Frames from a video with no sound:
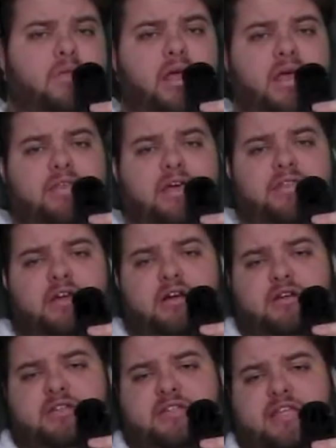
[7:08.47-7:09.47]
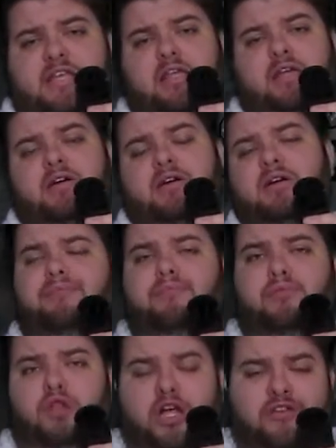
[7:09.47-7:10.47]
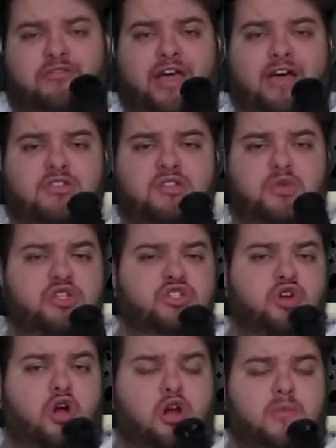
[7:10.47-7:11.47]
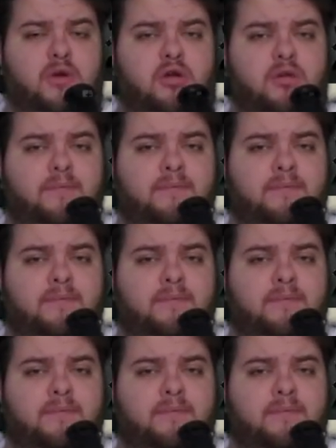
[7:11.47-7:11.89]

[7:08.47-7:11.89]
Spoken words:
And then there's the blood veils, which is your armor.